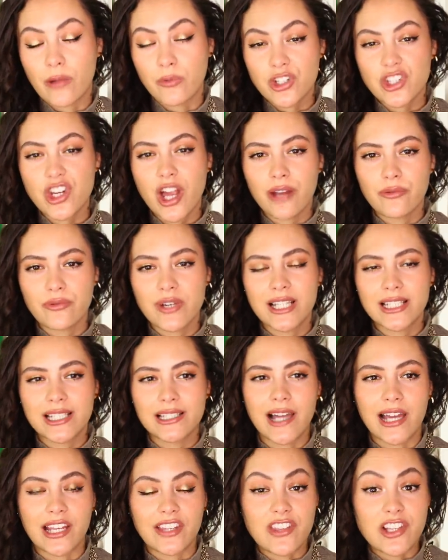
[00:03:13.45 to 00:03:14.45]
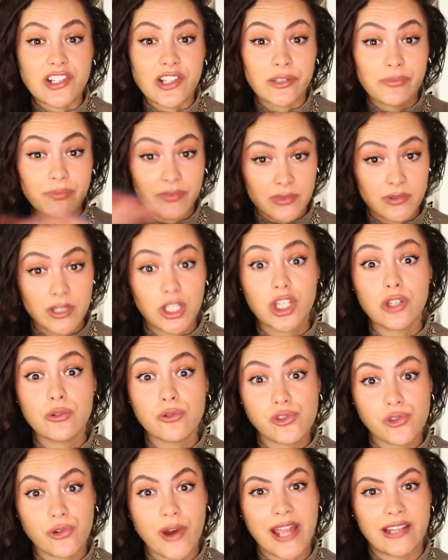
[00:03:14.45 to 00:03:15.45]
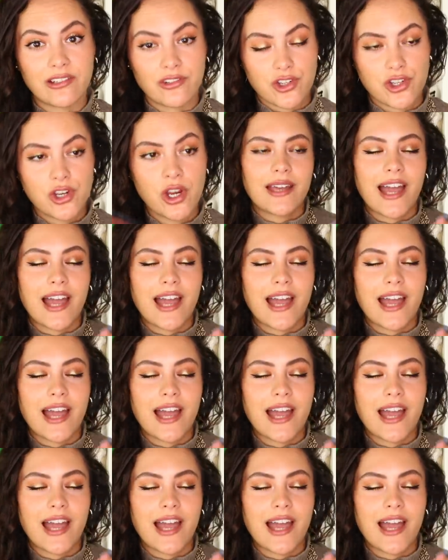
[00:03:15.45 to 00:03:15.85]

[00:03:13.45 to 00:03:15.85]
which I really like. There's a huge range.